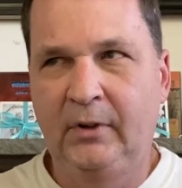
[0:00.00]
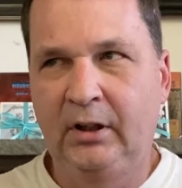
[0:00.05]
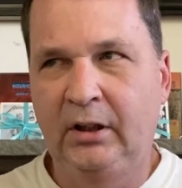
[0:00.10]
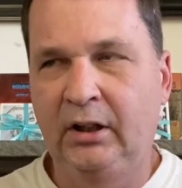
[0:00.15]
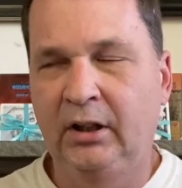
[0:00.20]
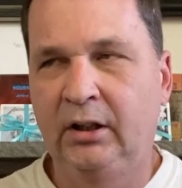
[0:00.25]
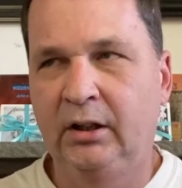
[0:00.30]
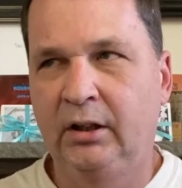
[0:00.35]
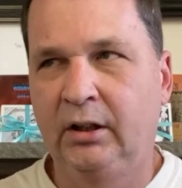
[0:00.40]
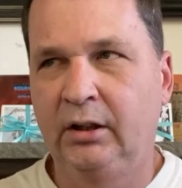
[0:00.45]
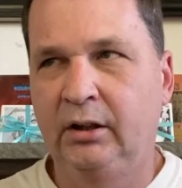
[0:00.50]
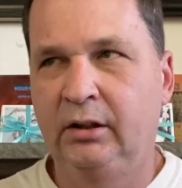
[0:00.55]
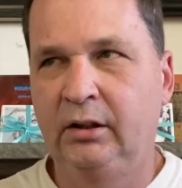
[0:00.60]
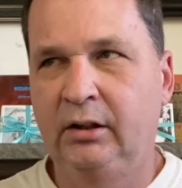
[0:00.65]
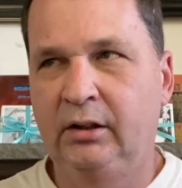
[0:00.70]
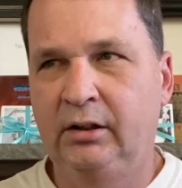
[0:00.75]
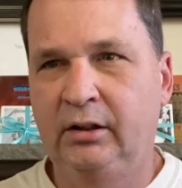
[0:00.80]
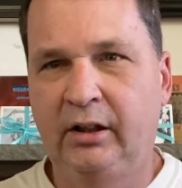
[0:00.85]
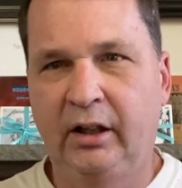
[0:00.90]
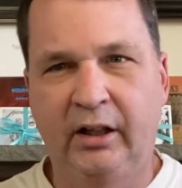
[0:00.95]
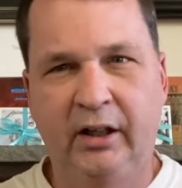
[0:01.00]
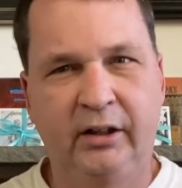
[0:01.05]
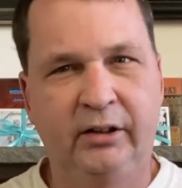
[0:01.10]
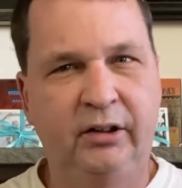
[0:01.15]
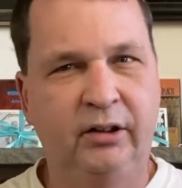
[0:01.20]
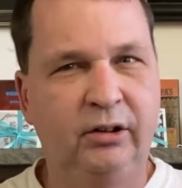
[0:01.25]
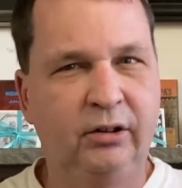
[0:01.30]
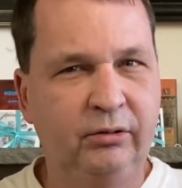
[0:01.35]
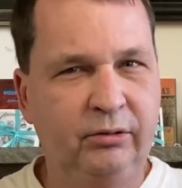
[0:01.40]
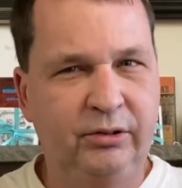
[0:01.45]
And they had
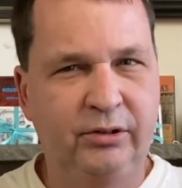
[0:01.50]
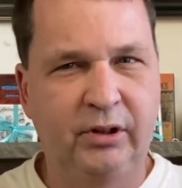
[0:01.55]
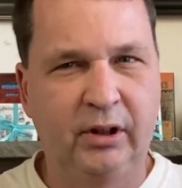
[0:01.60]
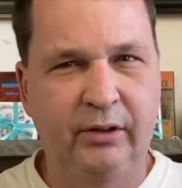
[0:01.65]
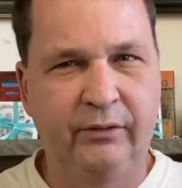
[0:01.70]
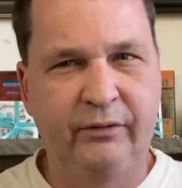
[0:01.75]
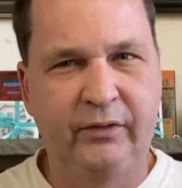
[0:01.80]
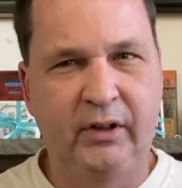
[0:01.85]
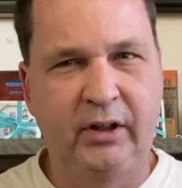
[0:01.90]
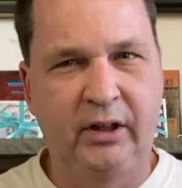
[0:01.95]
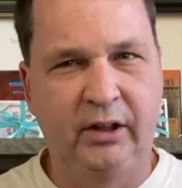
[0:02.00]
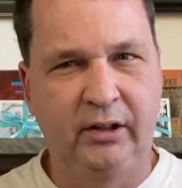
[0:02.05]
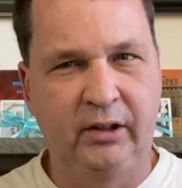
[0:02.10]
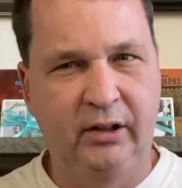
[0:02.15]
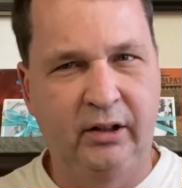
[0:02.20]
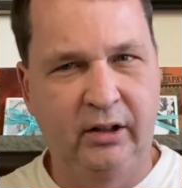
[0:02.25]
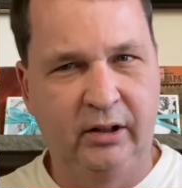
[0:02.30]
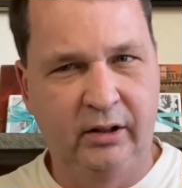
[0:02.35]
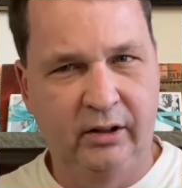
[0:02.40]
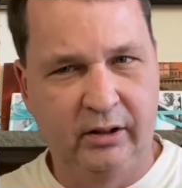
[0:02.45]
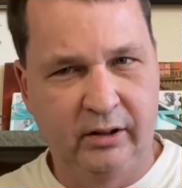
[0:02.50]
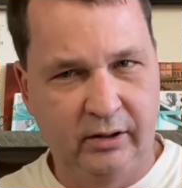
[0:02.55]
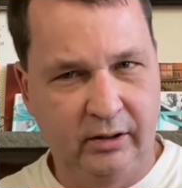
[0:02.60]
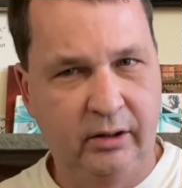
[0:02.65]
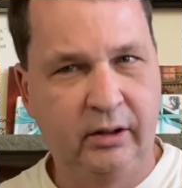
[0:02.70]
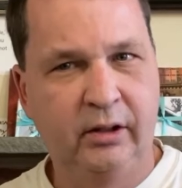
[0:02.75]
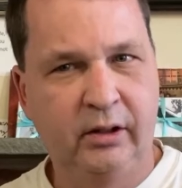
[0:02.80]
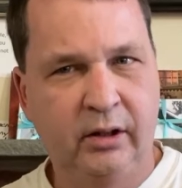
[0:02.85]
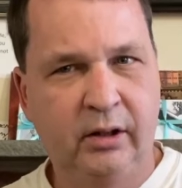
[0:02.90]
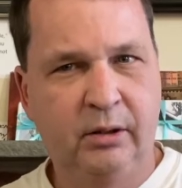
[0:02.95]
the new stuff and the
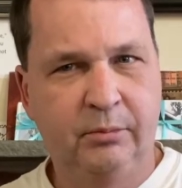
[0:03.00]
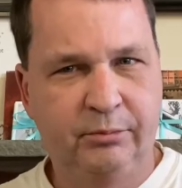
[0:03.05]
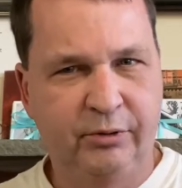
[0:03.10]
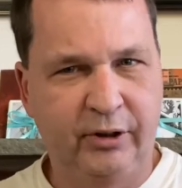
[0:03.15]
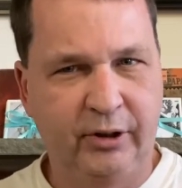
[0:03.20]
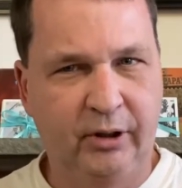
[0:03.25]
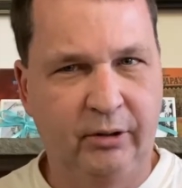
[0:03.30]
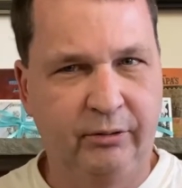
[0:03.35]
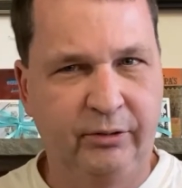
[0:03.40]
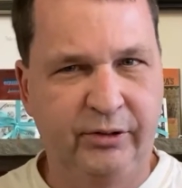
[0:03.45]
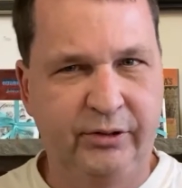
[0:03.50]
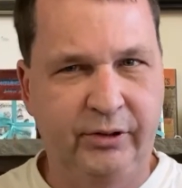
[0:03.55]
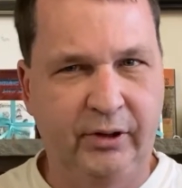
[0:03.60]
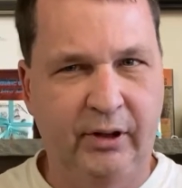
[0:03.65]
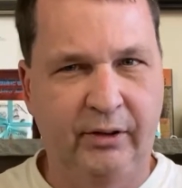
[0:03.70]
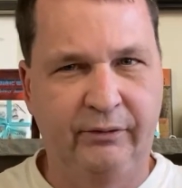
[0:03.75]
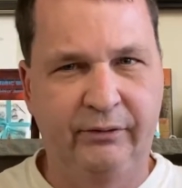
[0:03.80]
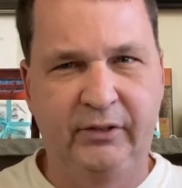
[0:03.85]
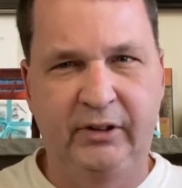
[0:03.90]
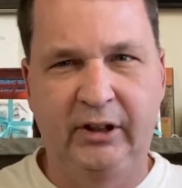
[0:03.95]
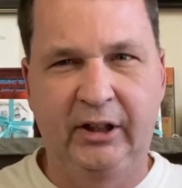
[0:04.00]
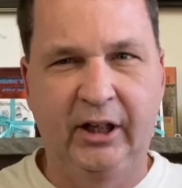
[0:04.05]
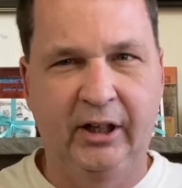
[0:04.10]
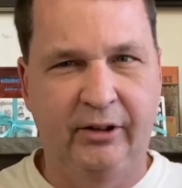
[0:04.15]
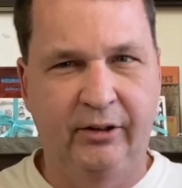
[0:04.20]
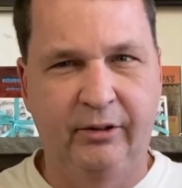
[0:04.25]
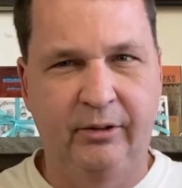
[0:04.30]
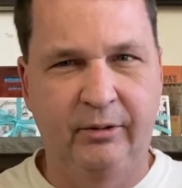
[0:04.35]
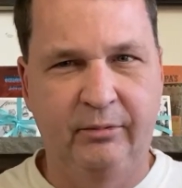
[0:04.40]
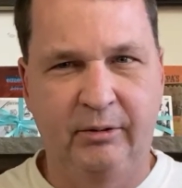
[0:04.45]
pre-owned stuff
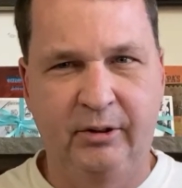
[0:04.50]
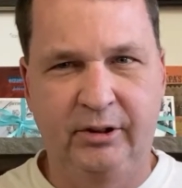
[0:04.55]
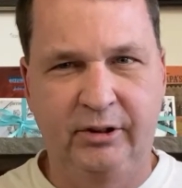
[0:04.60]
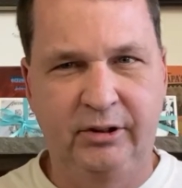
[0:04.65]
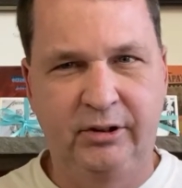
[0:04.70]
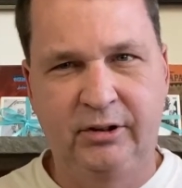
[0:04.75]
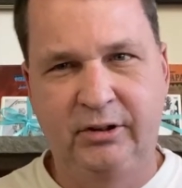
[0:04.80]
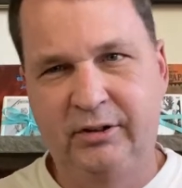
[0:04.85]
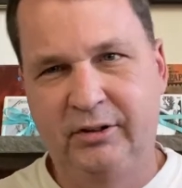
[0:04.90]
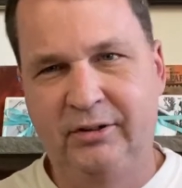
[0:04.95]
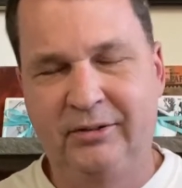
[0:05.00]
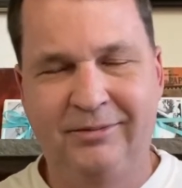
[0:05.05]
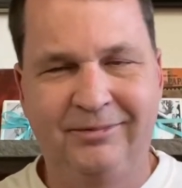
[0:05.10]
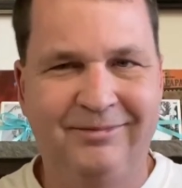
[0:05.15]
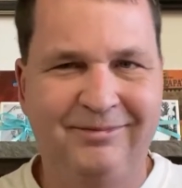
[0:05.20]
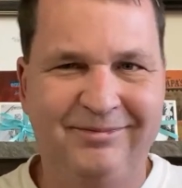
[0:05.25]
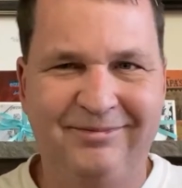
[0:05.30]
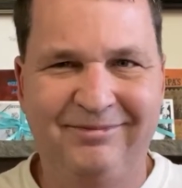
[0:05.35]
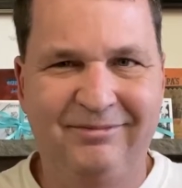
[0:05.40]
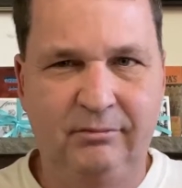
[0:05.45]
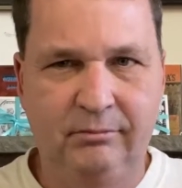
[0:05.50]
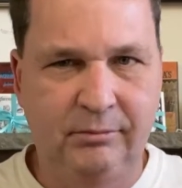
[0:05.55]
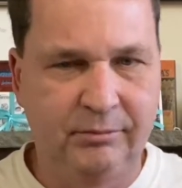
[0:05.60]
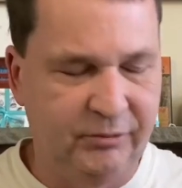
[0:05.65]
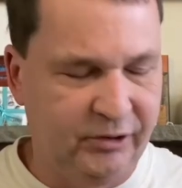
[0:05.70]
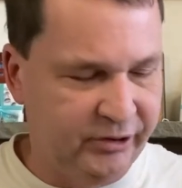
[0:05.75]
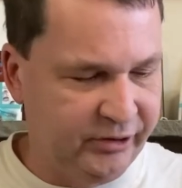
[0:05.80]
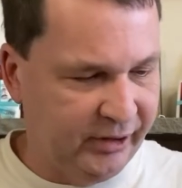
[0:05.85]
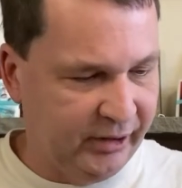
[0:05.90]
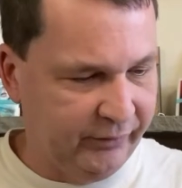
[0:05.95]
together, which
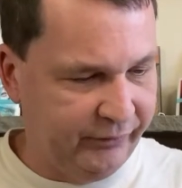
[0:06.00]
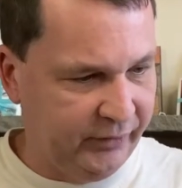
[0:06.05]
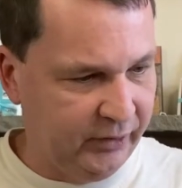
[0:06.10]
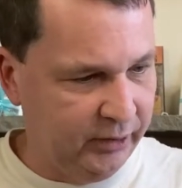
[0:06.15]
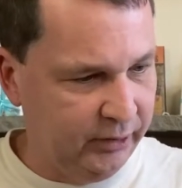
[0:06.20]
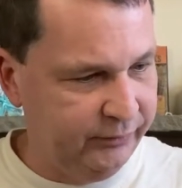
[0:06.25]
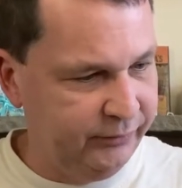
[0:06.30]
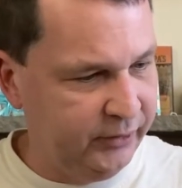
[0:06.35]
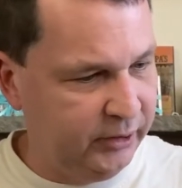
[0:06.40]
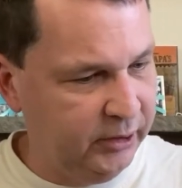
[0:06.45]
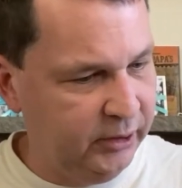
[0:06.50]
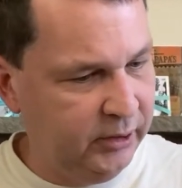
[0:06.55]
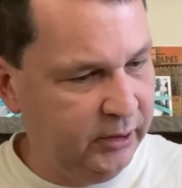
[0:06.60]
I'm just not a fan of.